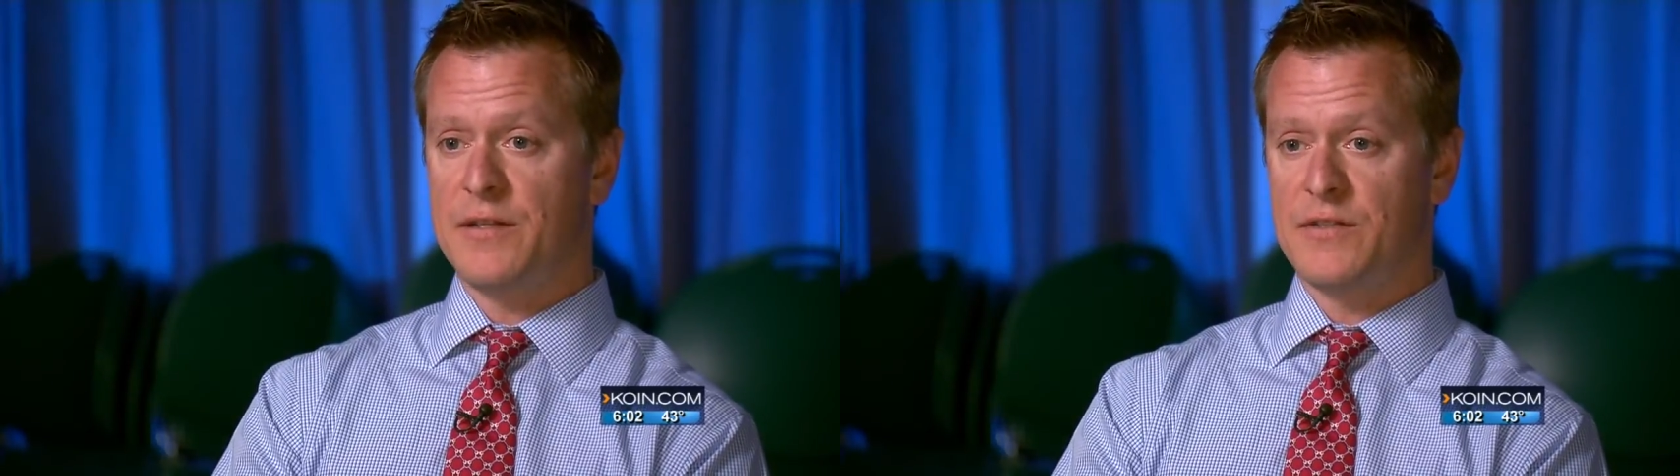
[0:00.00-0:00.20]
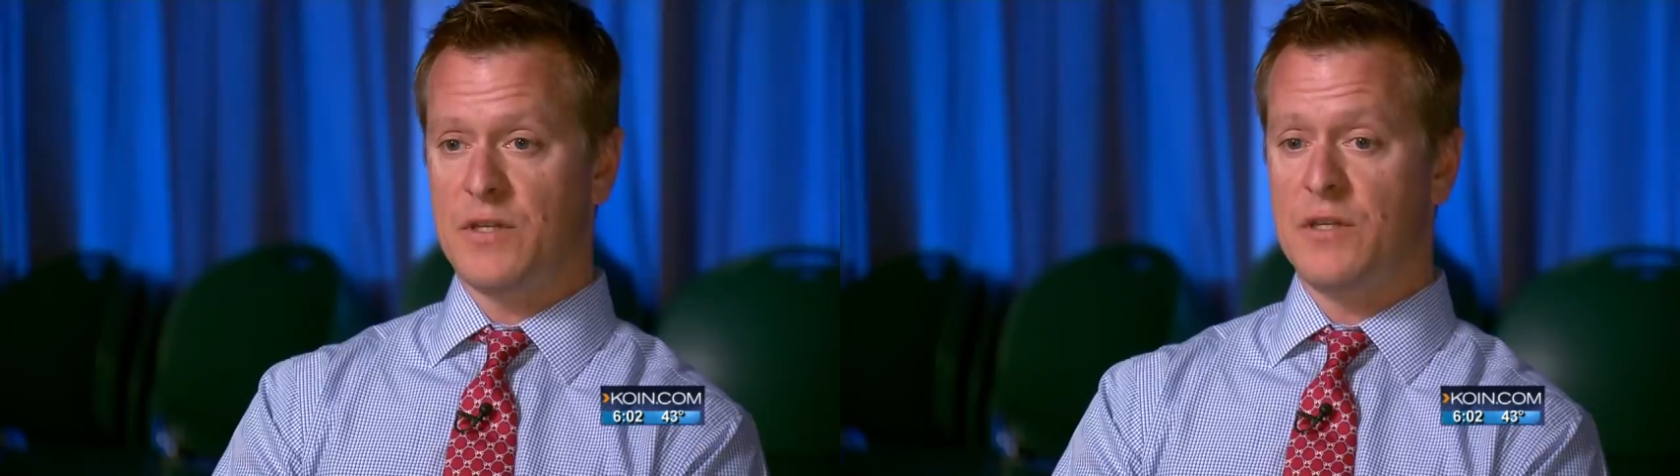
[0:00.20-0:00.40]

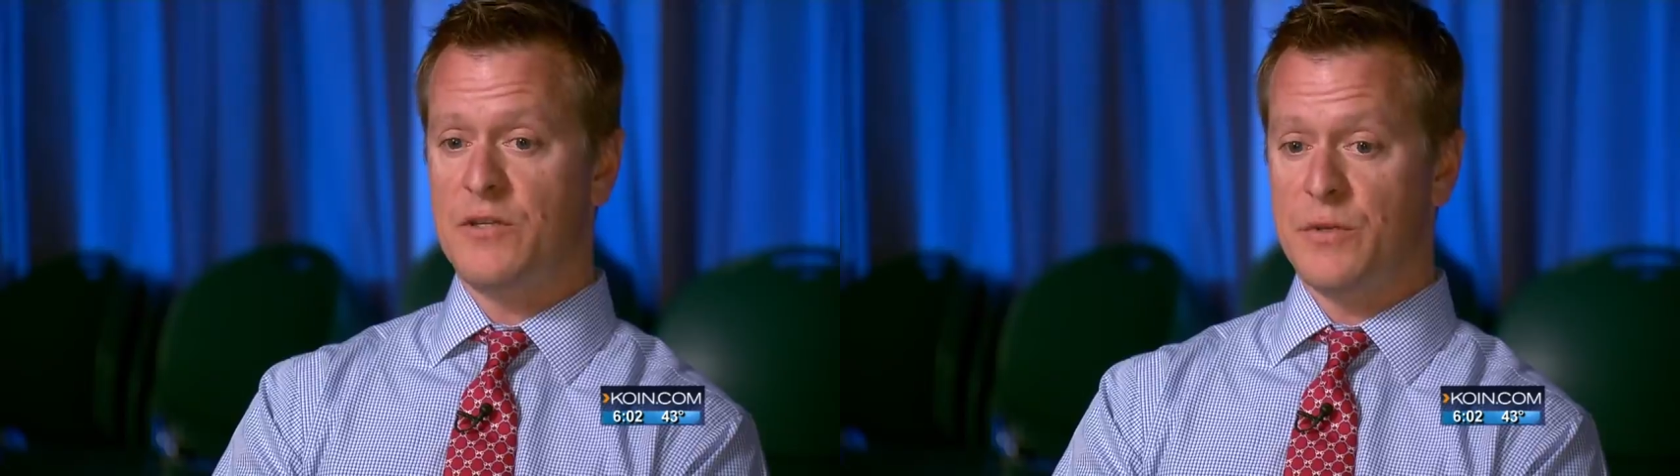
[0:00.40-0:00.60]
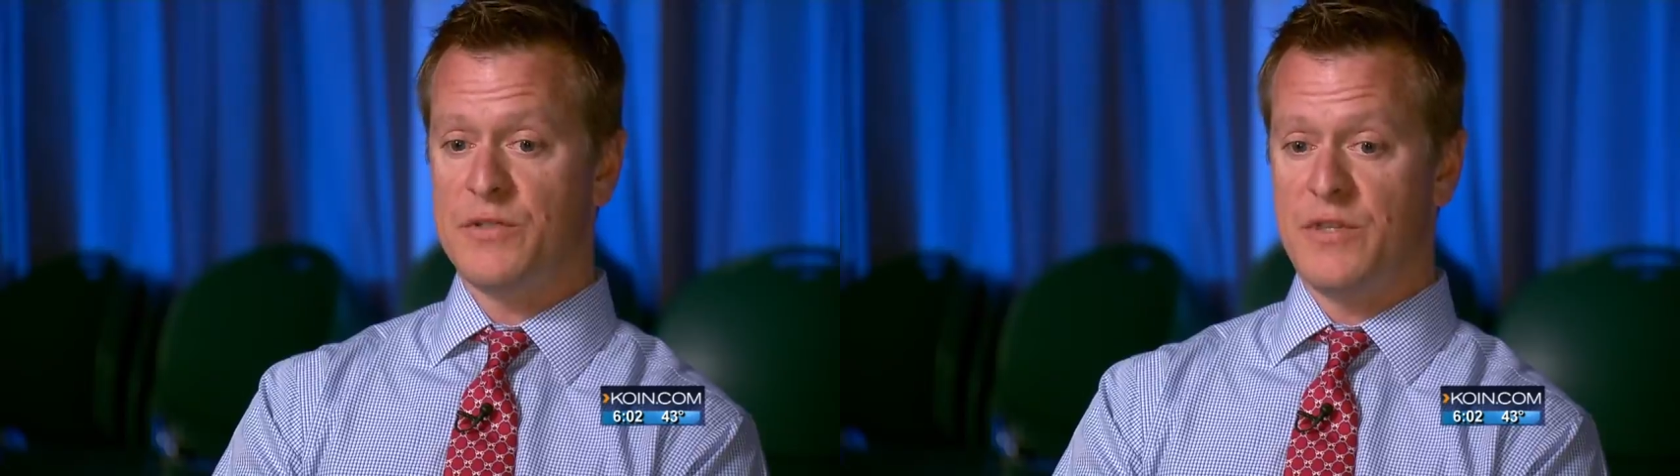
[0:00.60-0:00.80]
It's going to
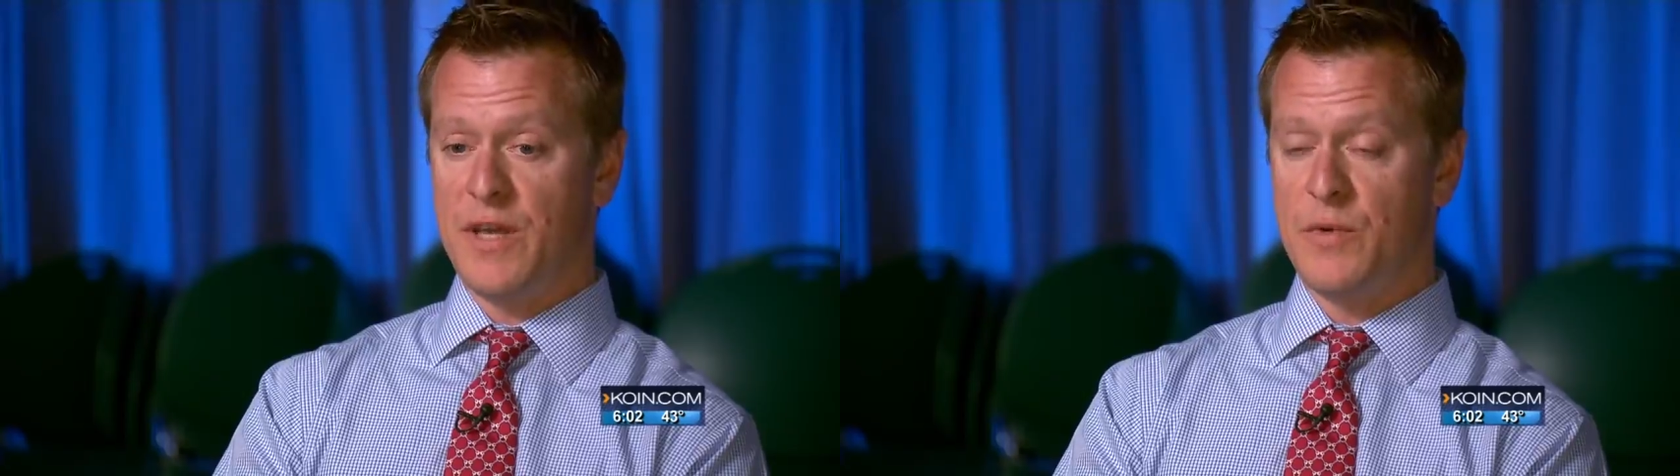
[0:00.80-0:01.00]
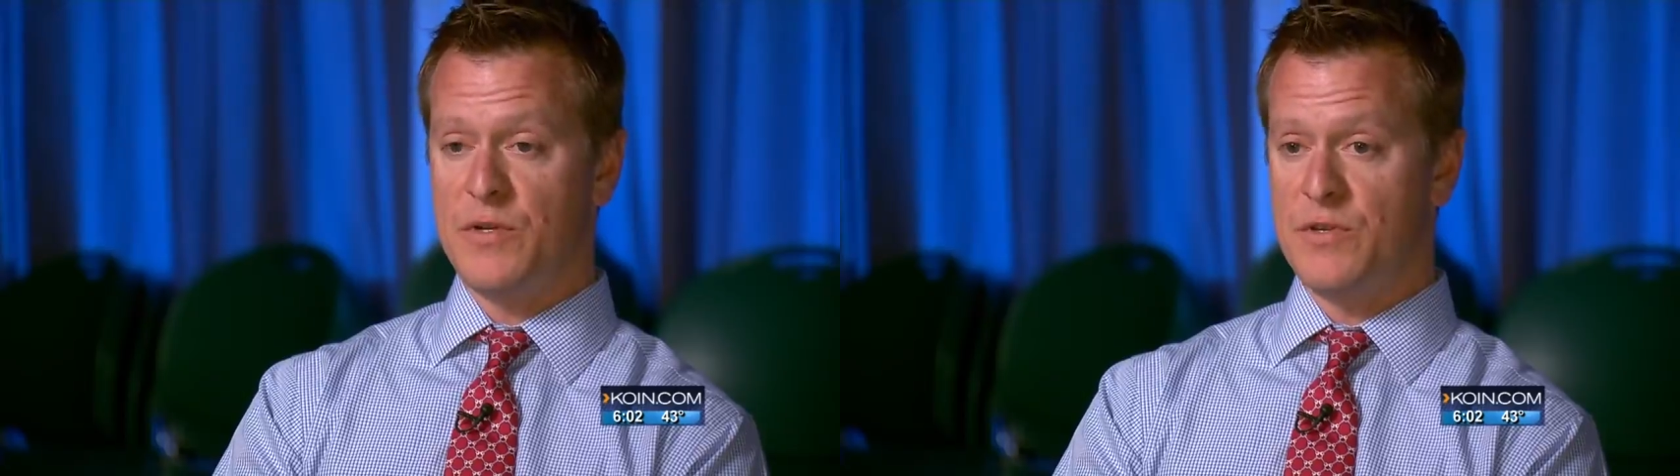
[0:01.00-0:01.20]
do its
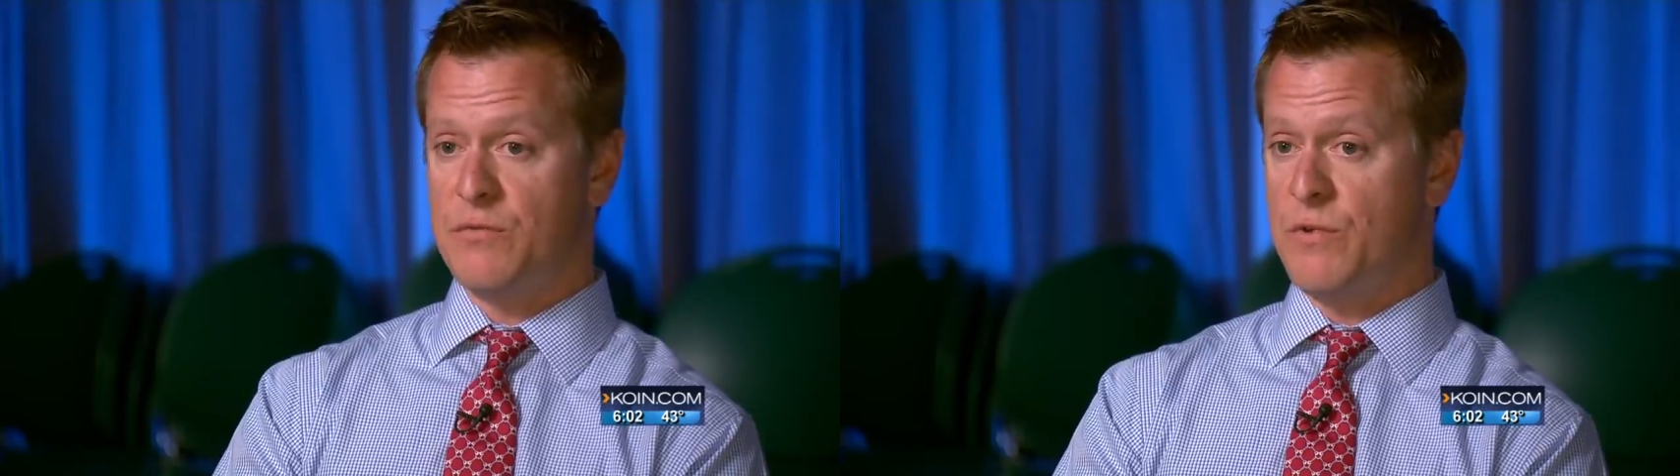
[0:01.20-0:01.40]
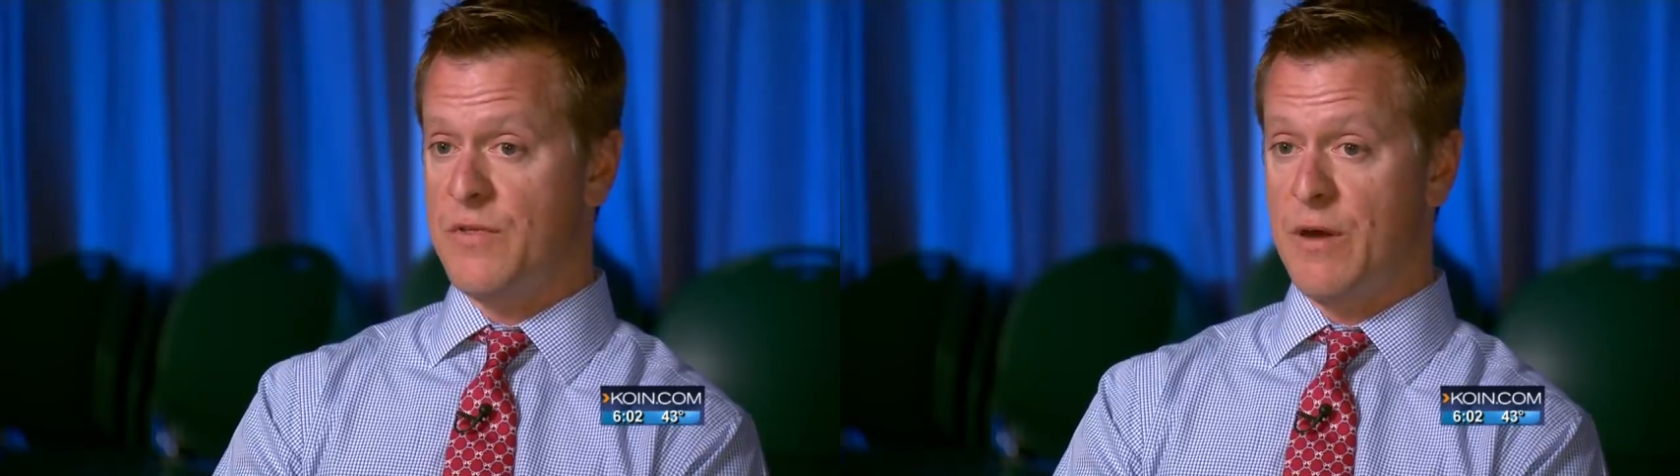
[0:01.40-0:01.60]

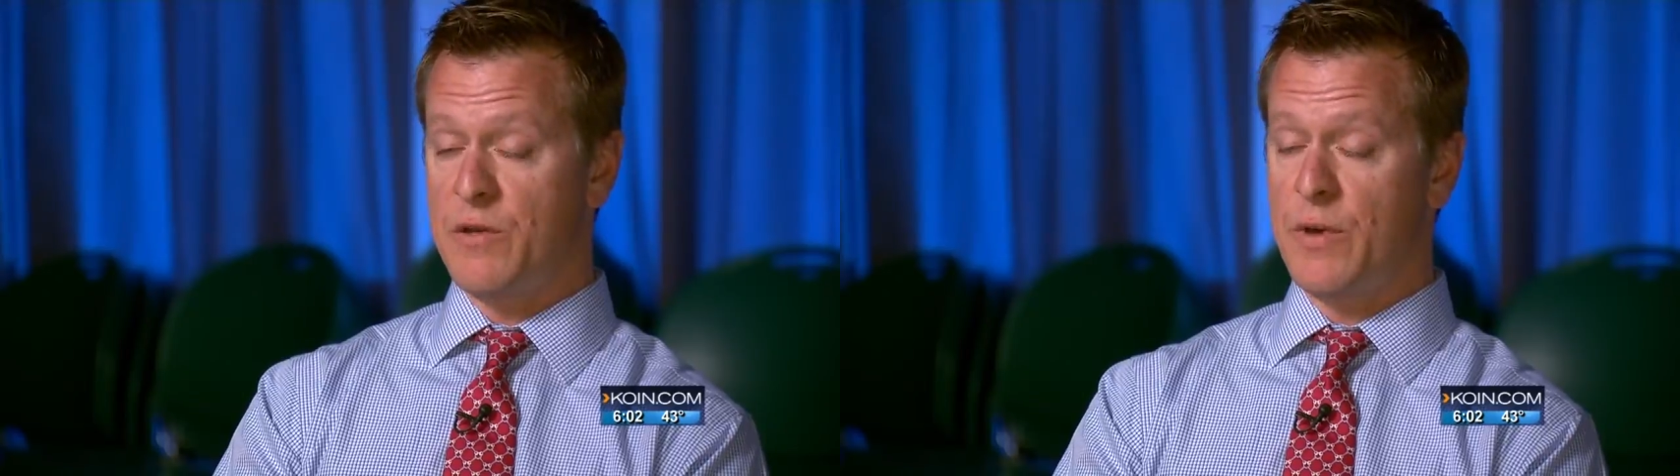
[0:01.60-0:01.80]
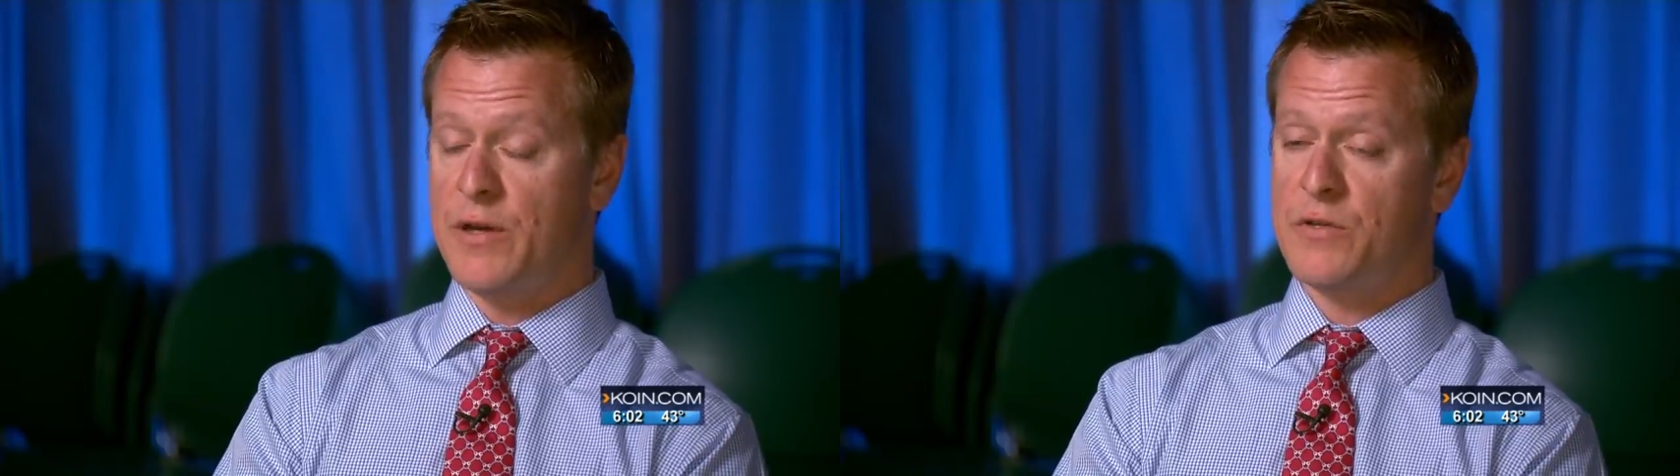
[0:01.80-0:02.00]
damage without
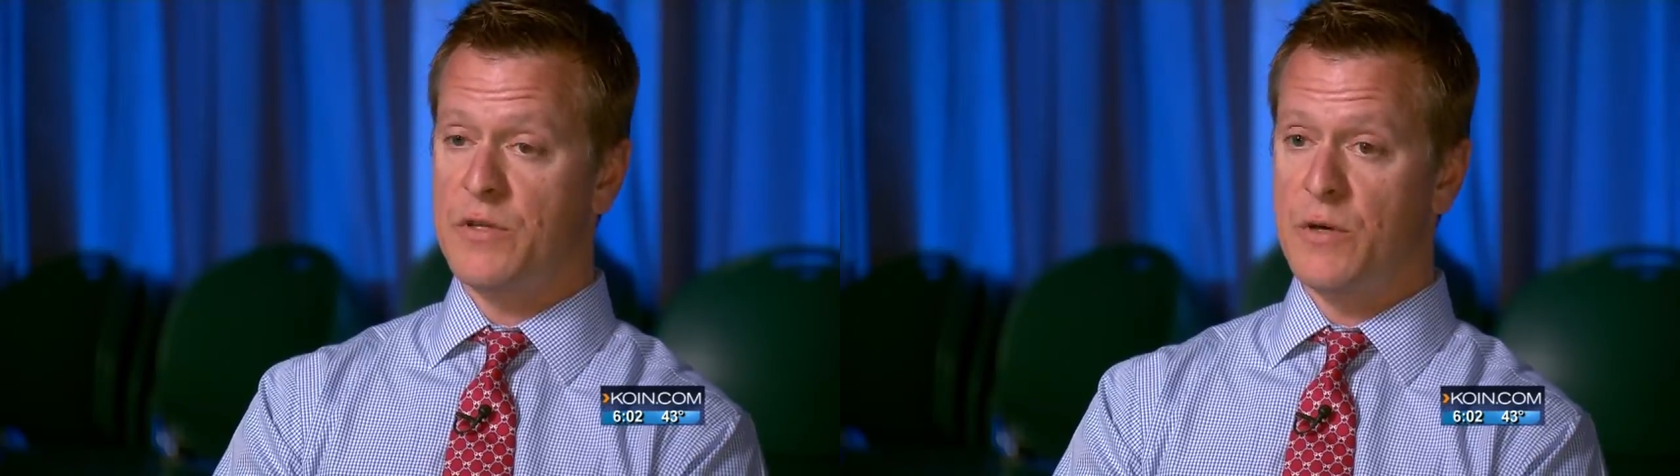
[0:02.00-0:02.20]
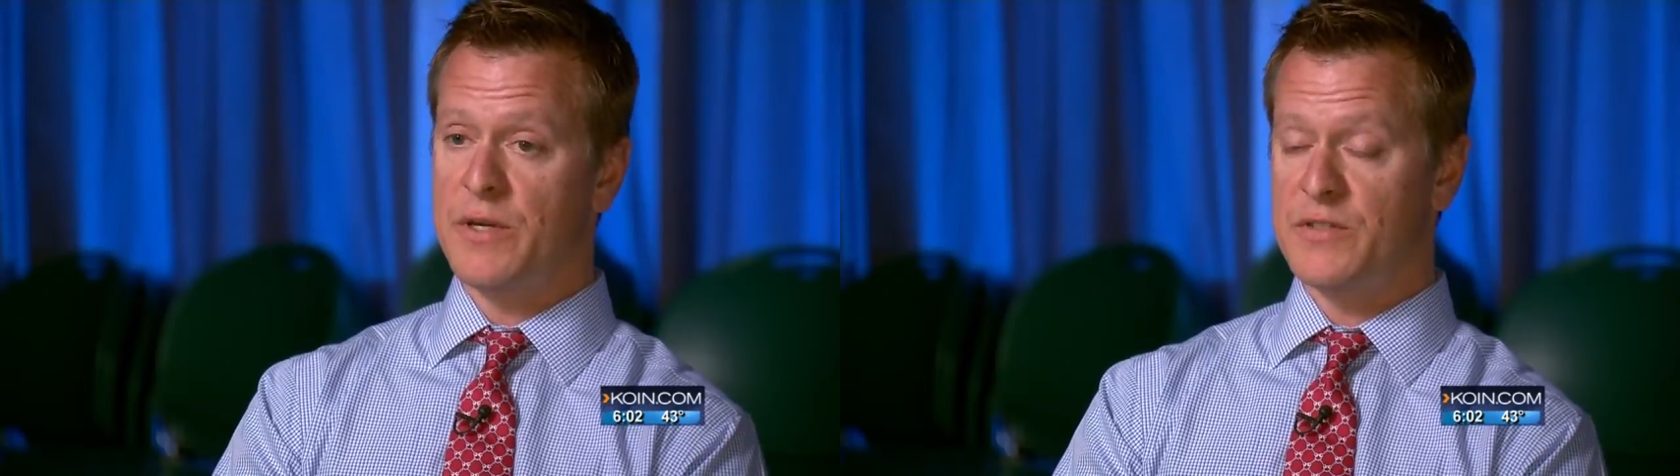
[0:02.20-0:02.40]
you actually
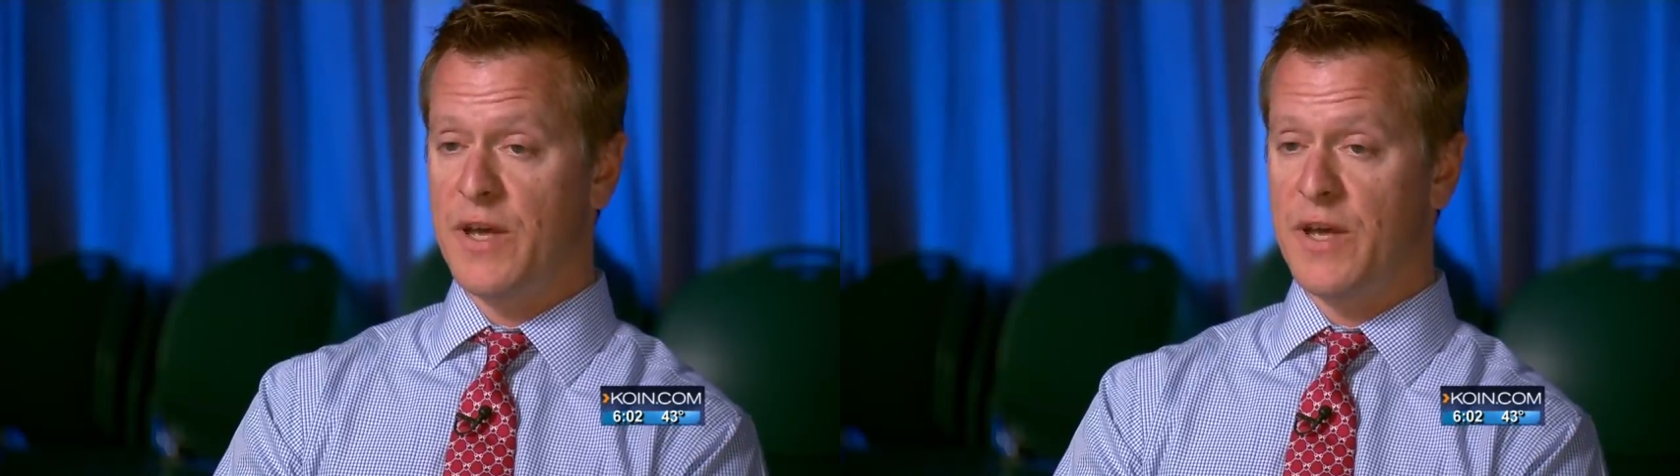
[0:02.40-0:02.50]
knowing it's